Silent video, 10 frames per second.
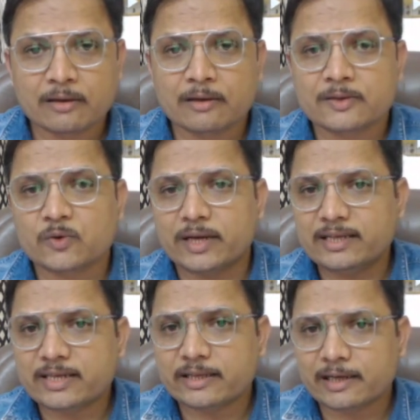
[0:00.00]
So in
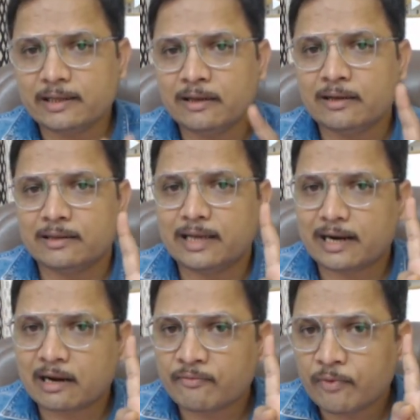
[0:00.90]
general, there
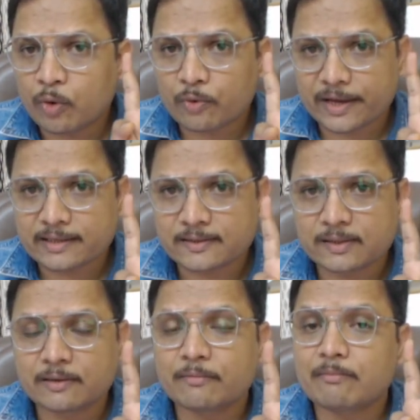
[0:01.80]
are four ways
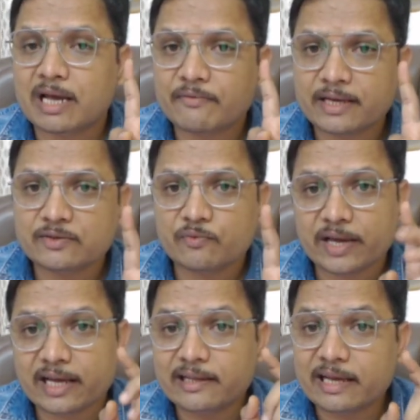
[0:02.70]
by which we
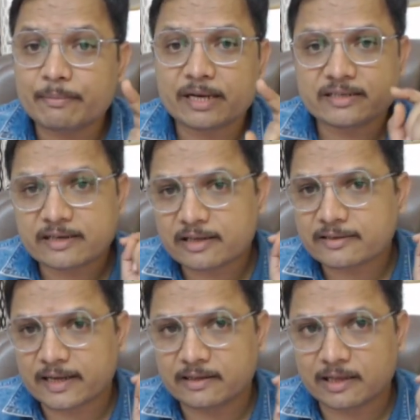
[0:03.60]
can represent the
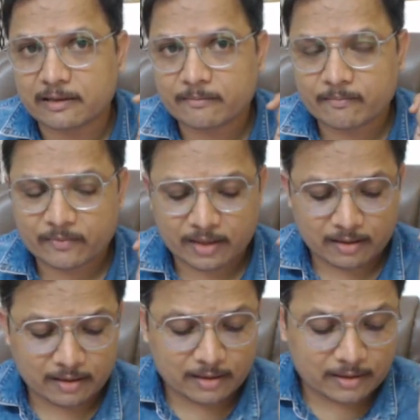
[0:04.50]
signal.
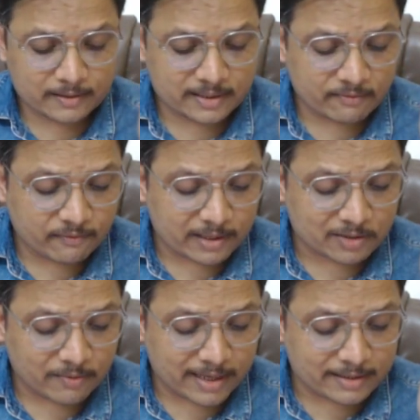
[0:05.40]
See, first
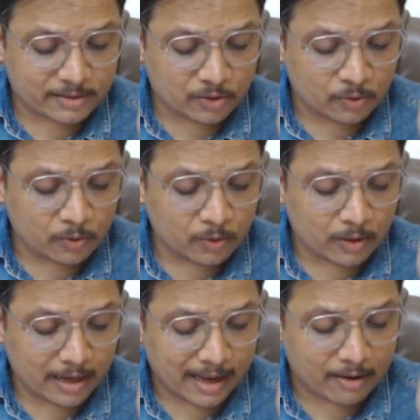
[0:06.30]
way is to
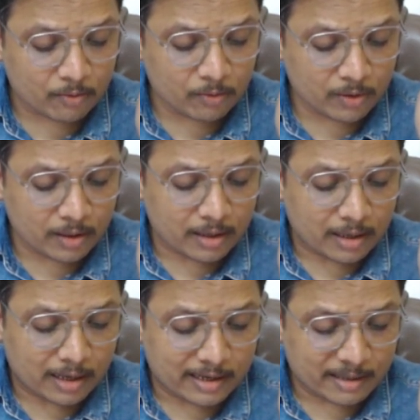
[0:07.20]
have
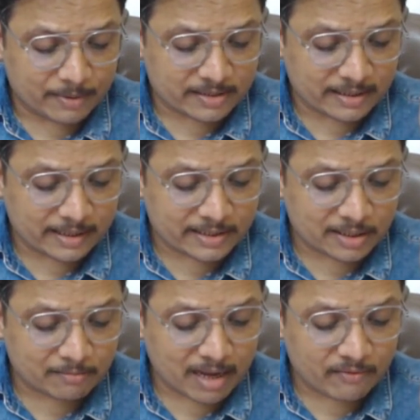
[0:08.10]
a
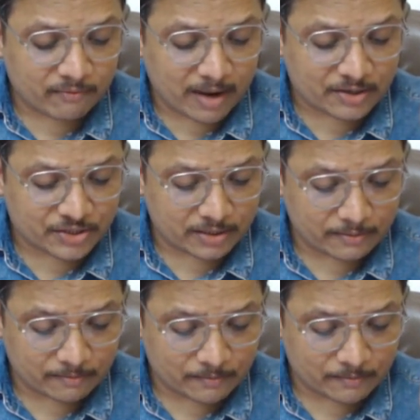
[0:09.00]
representation by function.